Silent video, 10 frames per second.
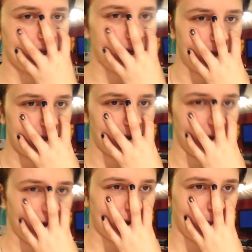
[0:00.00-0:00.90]
That is how I
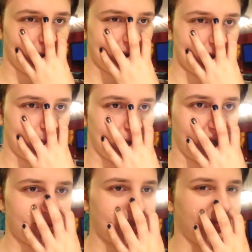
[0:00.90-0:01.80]
feel about this ship
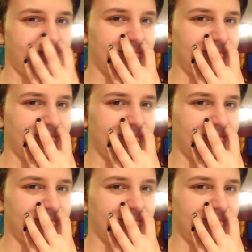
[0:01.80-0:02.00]
because